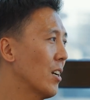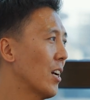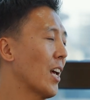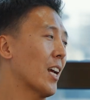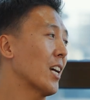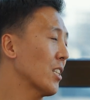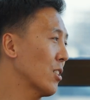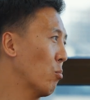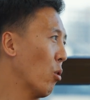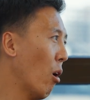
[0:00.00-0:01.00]
And I guess
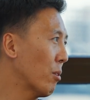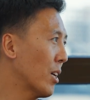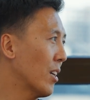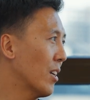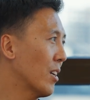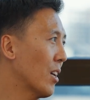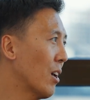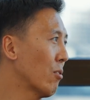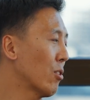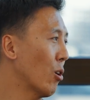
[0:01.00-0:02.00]
it's probably,
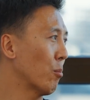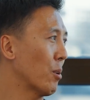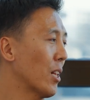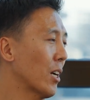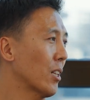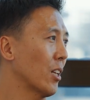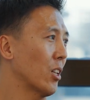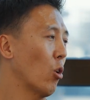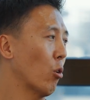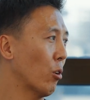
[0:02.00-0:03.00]
even though like the
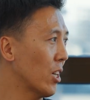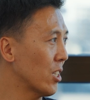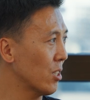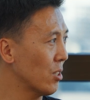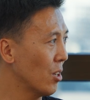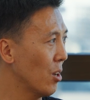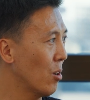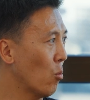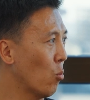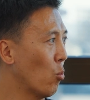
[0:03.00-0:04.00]
notary is
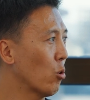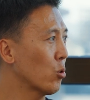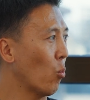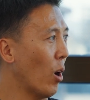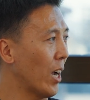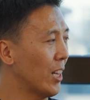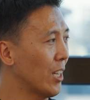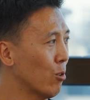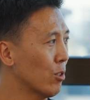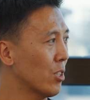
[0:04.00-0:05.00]
most widely
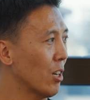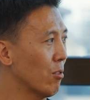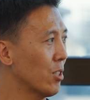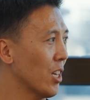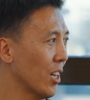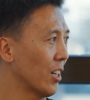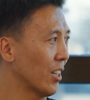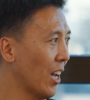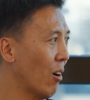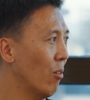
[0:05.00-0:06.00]
used service here
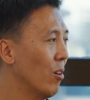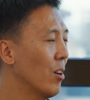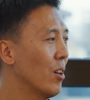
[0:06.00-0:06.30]
now